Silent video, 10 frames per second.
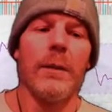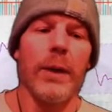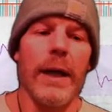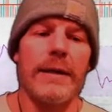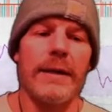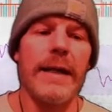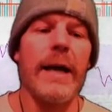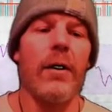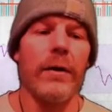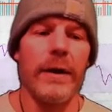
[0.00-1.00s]
But I say
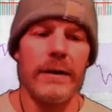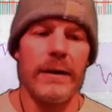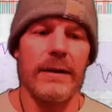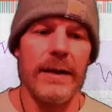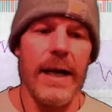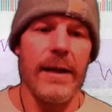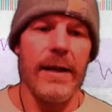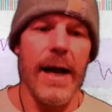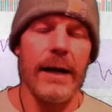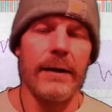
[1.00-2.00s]
all this to say
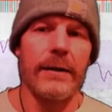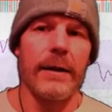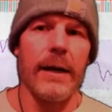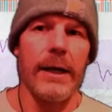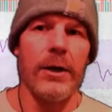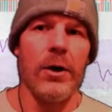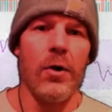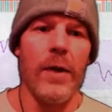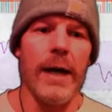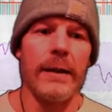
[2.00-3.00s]
that I
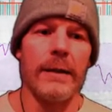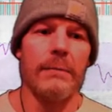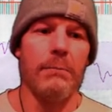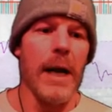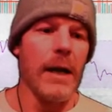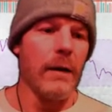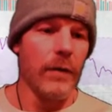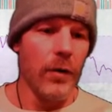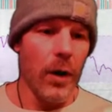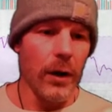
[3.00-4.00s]
know that many of
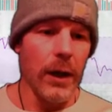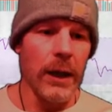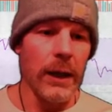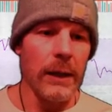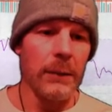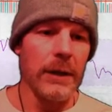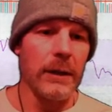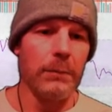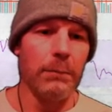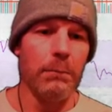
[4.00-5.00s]
you are on a limited